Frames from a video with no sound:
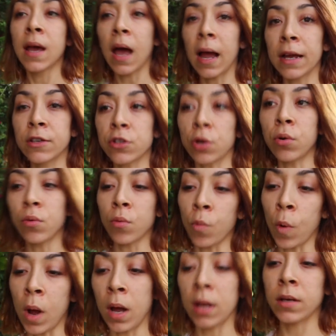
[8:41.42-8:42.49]
I don't
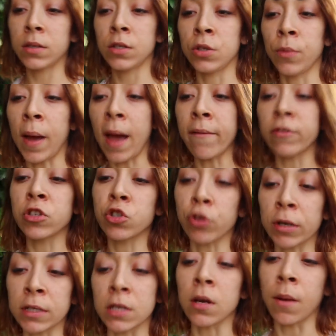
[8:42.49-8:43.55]
want to have a
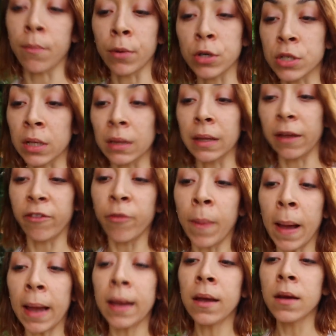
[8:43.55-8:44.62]
strict number to live
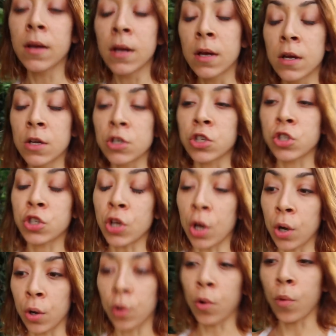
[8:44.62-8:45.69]
by.
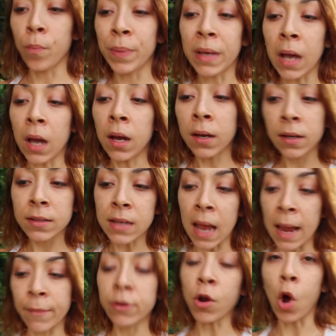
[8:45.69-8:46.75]
So because
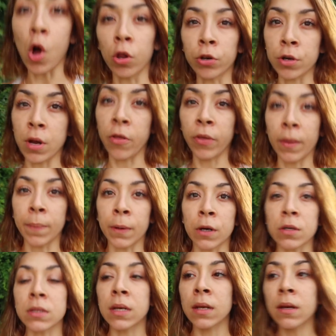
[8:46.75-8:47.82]
I'm an all or nothing
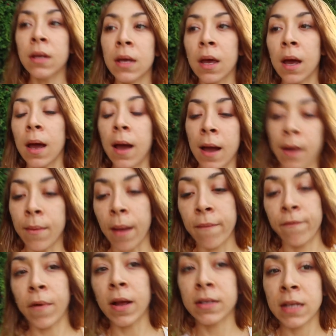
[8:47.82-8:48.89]
person,
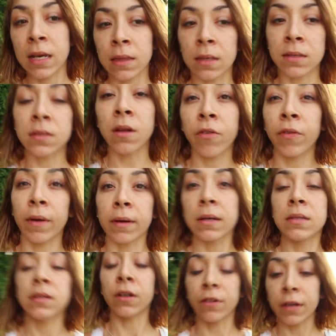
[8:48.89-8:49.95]
um, i take this stuff very
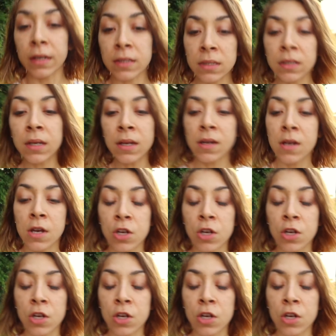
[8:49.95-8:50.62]
seriously.